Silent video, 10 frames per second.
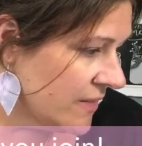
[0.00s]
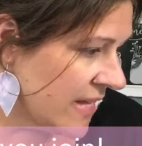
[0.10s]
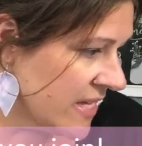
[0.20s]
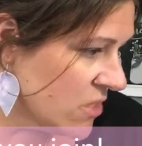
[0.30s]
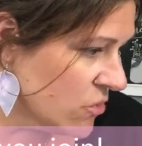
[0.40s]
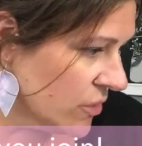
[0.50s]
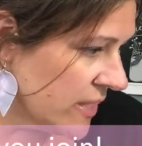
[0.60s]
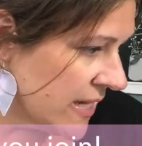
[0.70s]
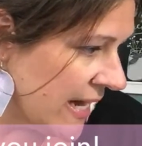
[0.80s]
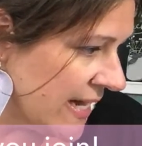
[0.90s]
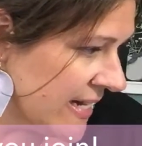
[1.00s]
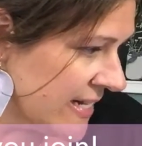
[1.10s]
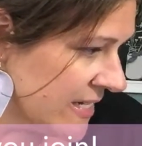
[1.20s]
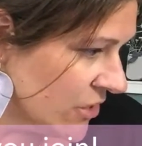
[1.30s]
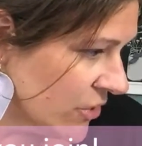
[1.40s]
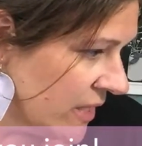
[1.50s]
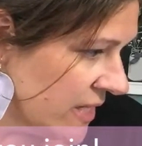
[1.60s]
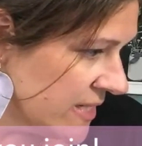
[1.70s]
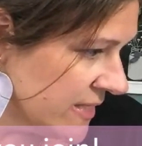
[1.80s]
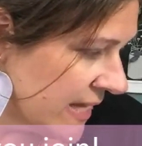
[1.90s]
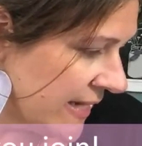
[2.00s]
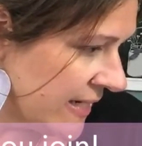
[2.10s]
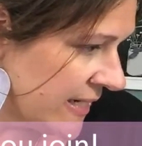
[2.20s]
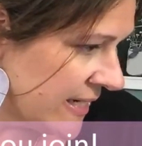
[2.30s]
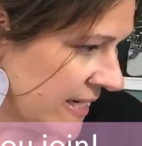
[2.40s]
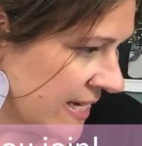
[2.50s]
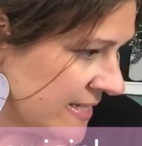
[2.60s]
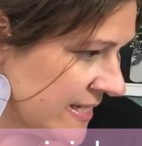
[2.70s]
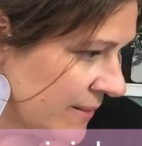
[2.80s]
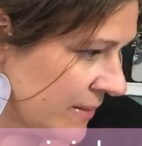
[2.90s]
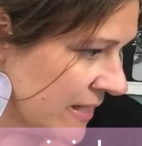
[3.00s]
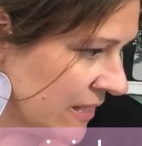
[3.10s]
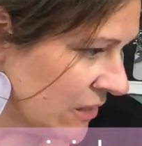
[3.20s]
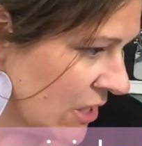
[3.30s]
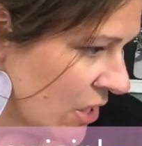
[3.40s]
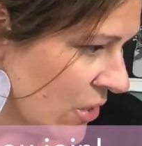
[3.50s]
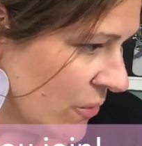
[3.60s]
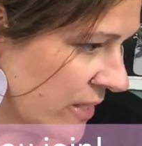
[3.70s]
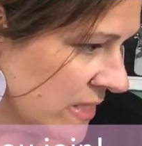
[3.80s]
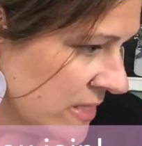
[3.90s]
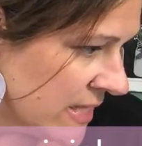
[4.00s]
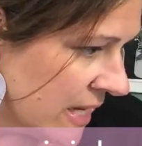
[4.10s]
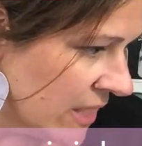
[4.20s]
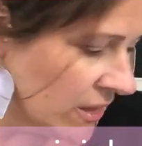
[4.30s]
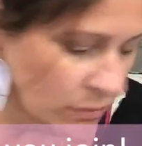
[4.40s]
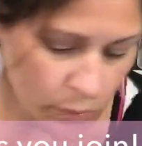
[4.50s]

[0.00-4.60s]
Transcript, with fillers: Thank you, Chris. Hi, Chris, Kennedy, and Debbie. Hello, and Dell.